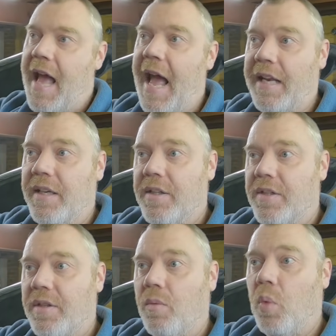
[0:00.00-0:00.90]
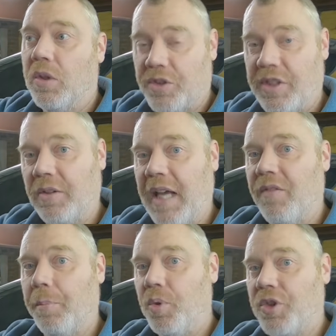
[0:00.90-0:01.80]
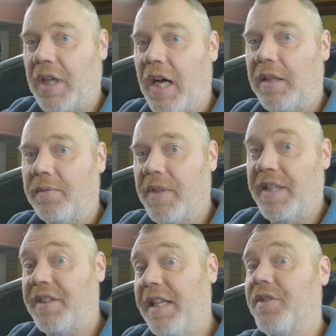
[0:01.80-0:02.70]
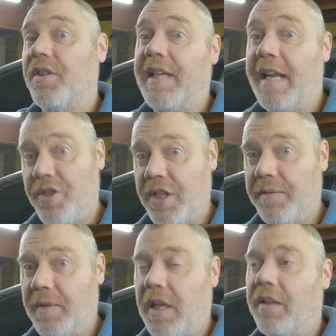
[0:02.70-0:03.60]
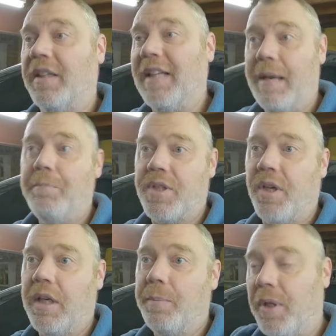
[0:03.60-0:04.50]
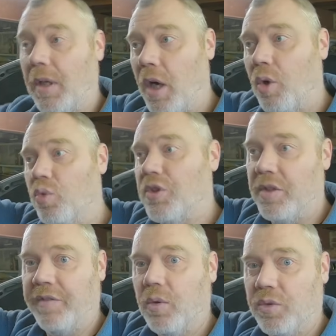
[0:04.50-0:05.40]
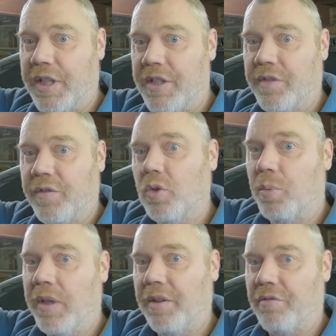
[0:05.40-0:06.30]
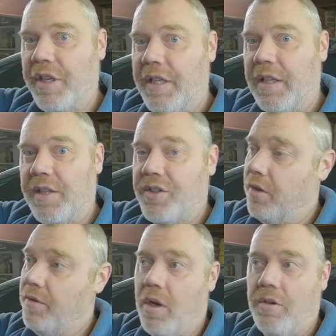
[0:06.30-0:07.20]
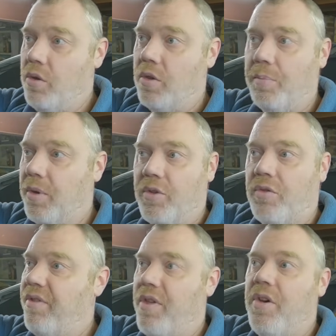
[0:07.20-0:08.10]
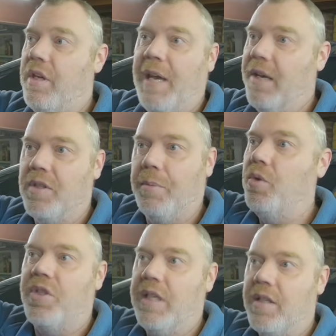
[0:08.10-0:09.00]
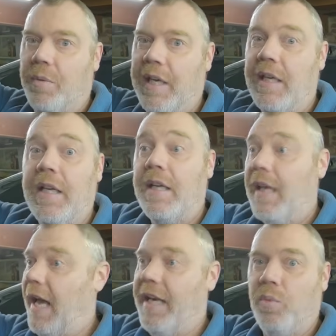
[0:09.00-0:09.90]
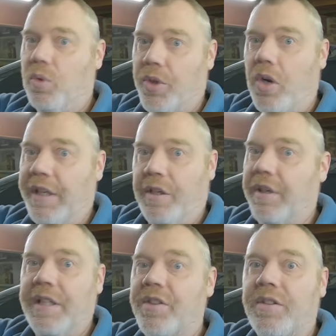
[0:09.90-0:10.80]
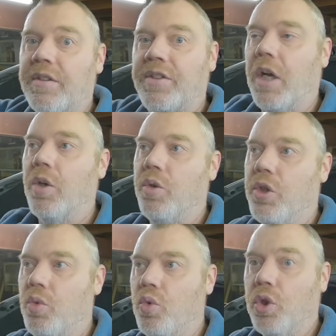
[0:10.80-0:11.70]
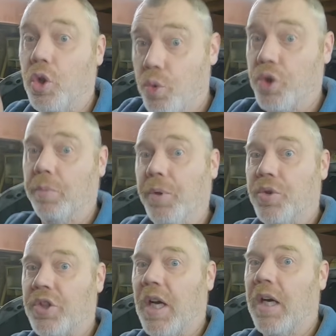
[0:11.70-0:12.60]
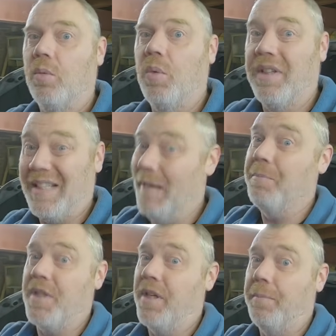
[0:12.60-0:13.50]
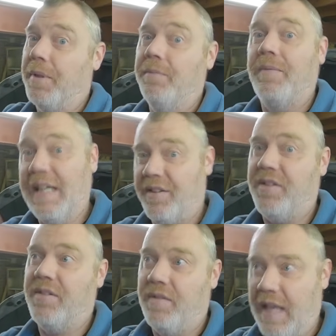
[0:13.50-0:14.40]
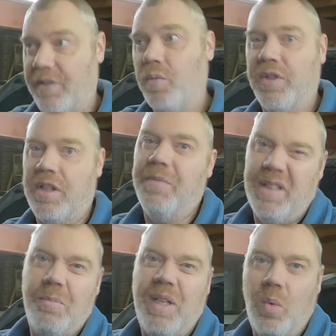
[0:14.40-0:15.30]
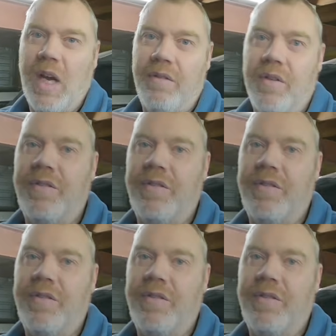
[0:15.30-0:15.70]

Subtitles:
and will still have a boost cut that it sends to the engine. The clamp type holds the voltage at 4.3, so no, you could put 30 pounds of boost into it and it will not increase. So you lose your boost cut with the clamp type. That's something to be aware